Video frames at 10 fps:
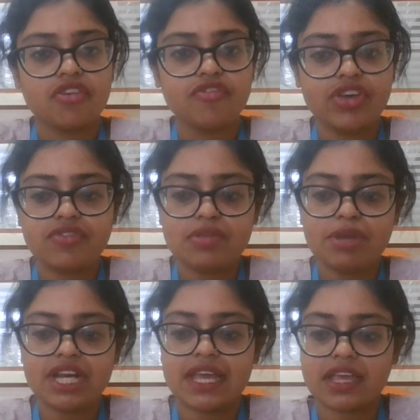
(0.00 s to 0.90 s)
we will be
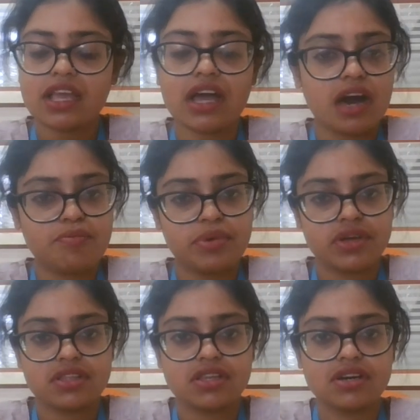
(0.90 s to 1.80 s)
taking up
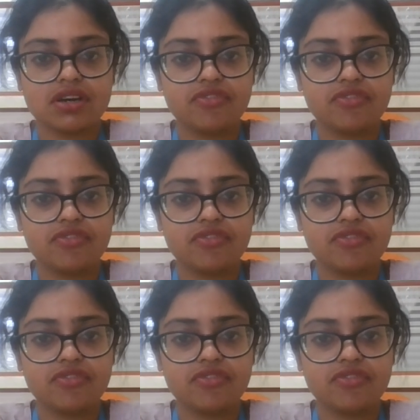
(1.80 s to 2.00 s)
the